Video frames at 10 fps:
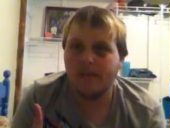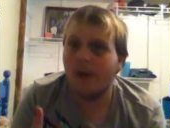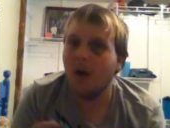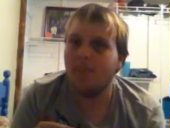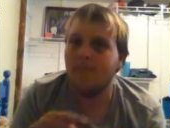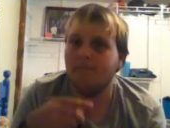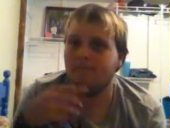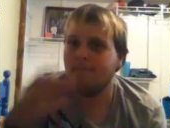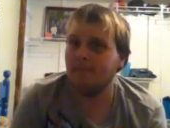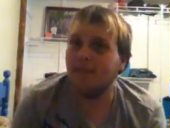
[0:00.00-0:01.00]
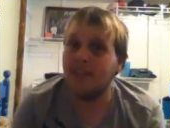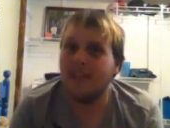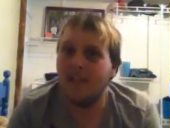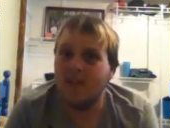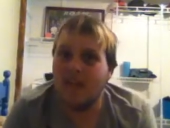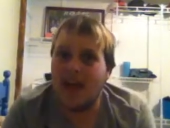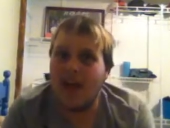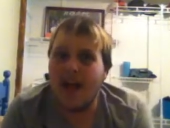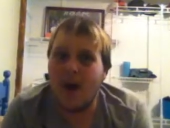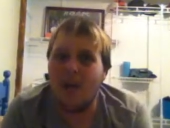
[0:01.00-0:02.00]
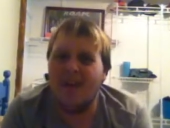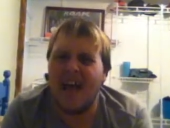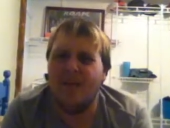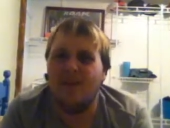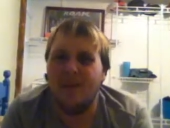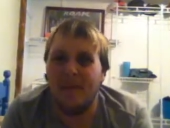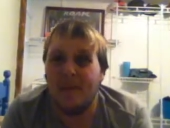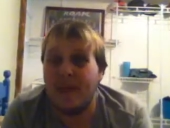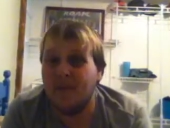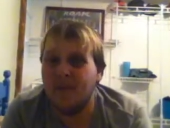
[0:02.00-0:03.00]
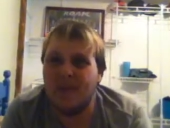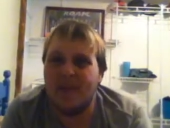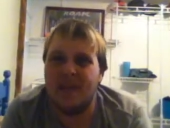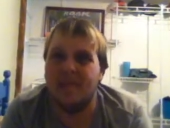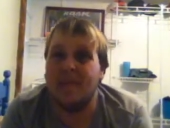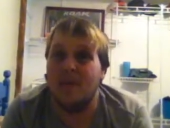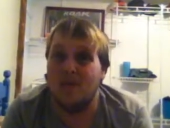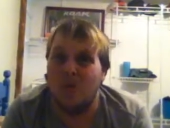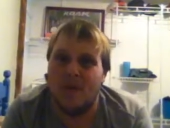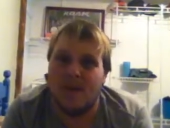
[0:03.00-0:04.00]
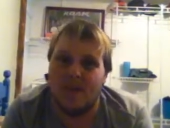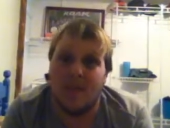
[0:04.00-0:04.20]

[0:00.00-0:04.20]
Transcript: I hope to continue this. I hope to have one maybe every week, maybe two weeks.